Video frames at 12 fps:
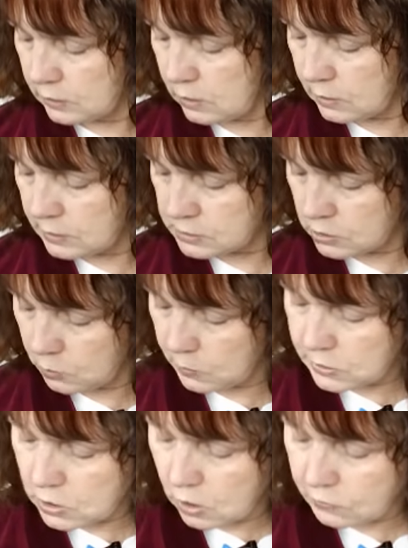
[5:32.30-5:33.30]
Okay, so
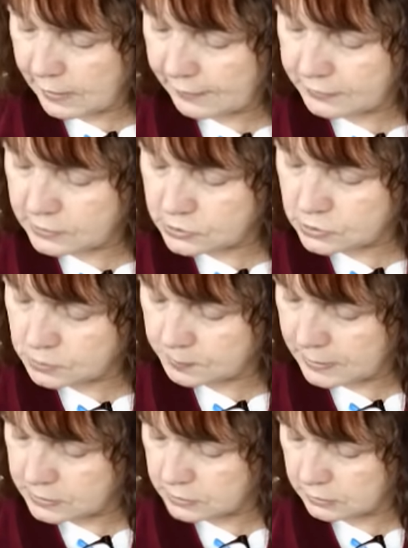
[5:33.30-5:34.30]
we know that this is
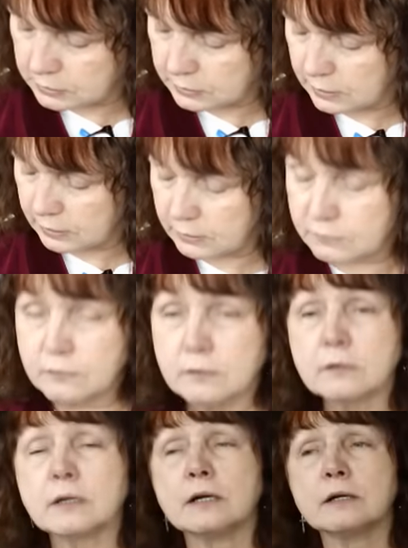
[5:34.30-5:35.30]
basically,
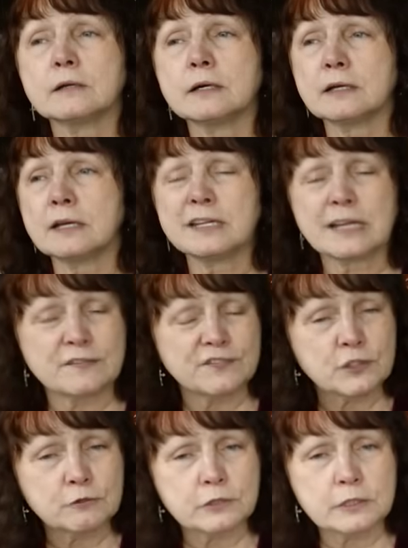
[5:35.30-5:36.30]
and I
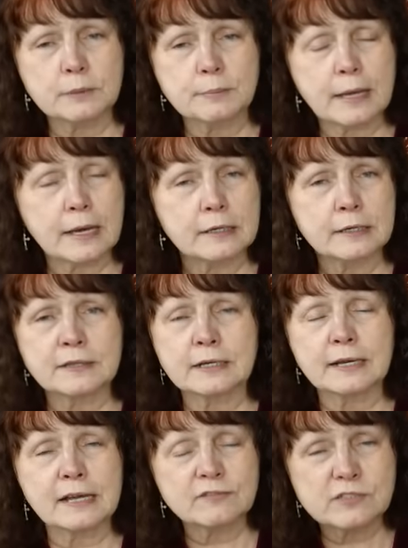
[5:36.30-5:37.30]
feel really bad
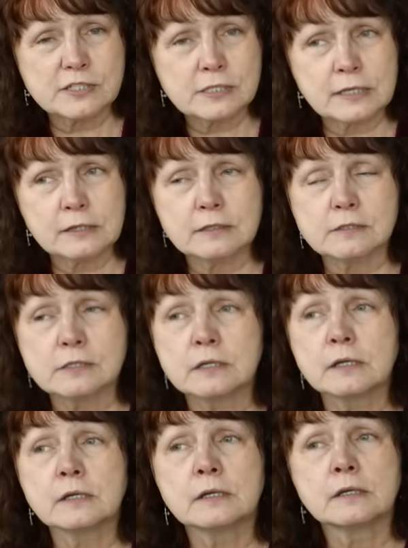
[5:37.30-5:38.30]
that I have to say this,
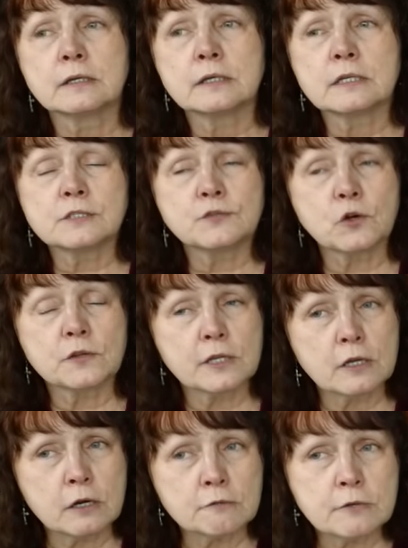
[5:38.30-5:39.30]
is for
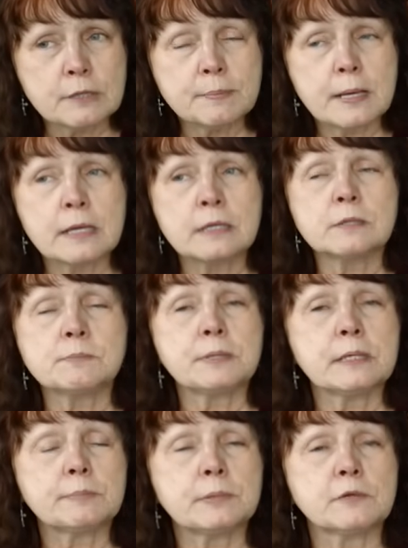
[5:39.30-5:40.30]
the unrepentant
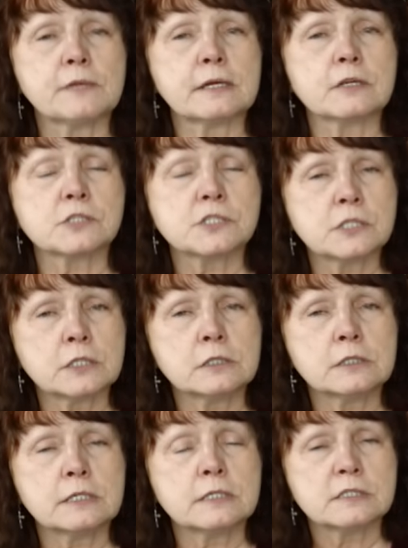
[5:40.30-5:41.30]
people that are
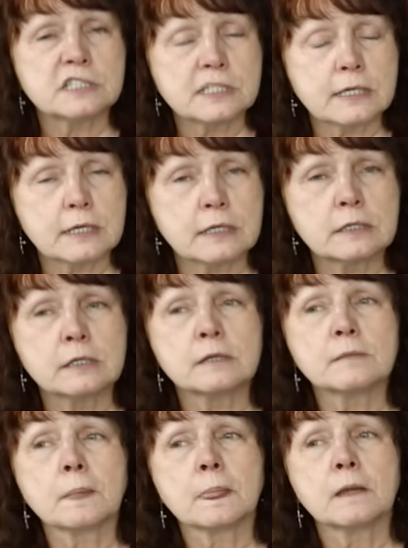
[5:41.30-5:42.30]
still in sin.
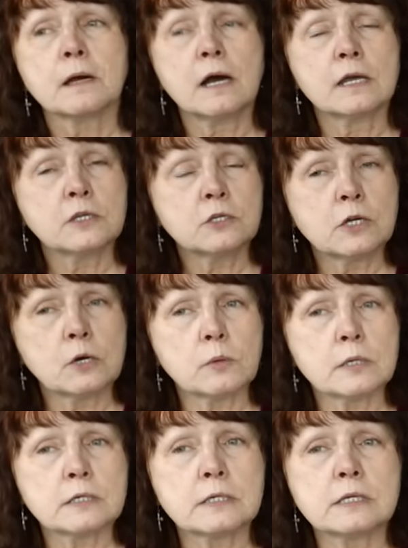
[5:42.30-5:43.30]
Uh, you know
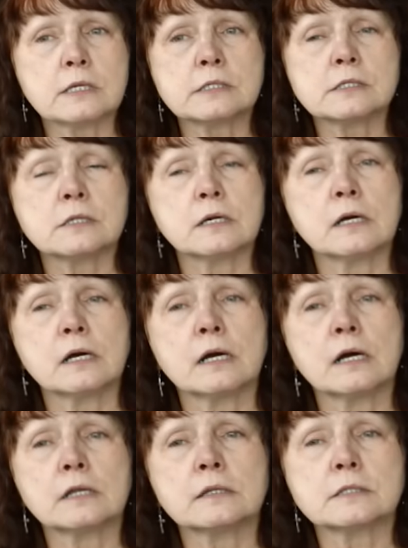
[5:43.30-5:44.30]
what it is.
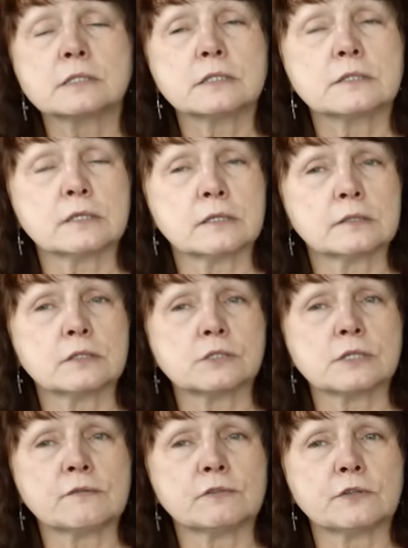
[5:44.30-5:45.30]
Uh, let's see,
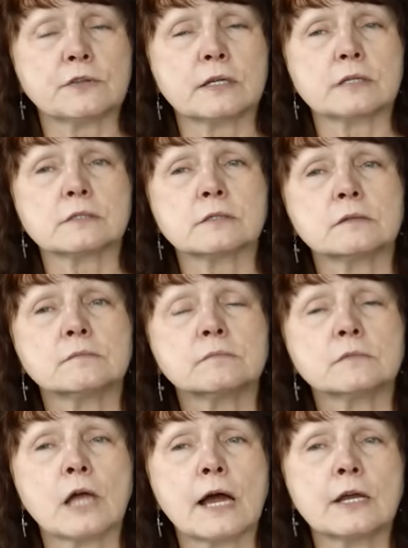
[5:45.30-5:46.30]
there's several things.
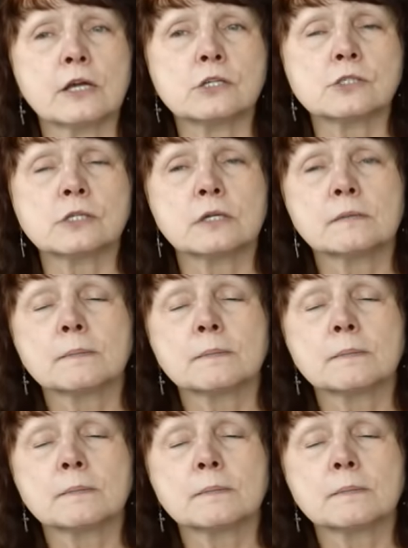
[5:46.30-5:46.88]
Liars.